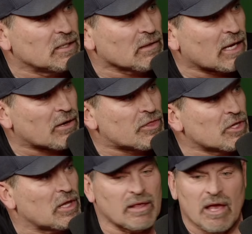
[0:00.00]
Like,
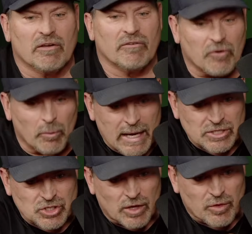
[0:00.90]
the fullback
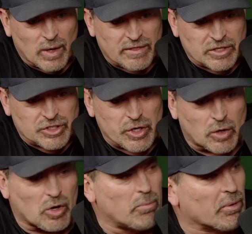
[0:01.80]
has gone the way of the
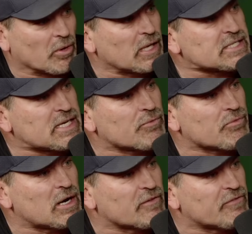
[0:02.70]
dodo bird. Let's get
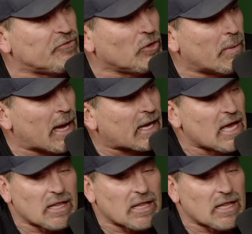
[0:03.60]
rid of the fullback.